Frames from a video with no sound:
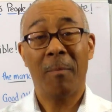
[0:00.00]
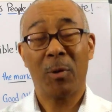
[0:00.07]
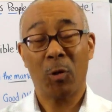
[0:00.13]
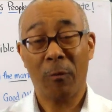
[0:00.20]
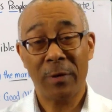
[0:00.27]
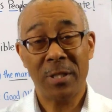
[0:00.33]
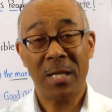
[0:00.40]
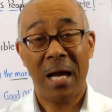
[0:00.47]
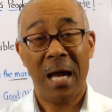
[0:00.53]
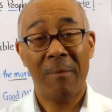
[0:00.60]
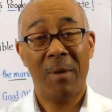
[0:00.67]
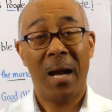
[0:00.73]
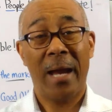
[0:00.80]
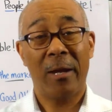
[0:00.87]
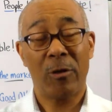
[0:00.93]
But over
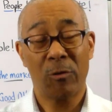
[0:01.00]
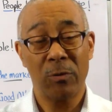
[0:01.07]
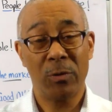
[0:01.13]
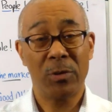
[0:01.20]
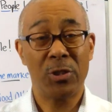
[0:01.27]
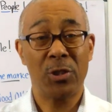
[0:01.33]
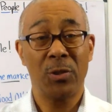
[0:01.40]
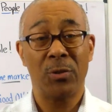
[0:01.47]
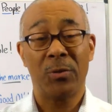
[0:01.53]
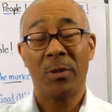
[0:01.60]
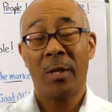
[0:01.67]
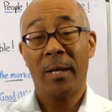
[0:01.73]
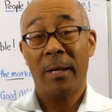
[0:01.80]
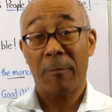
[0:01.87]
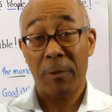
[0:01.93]
time, I grew to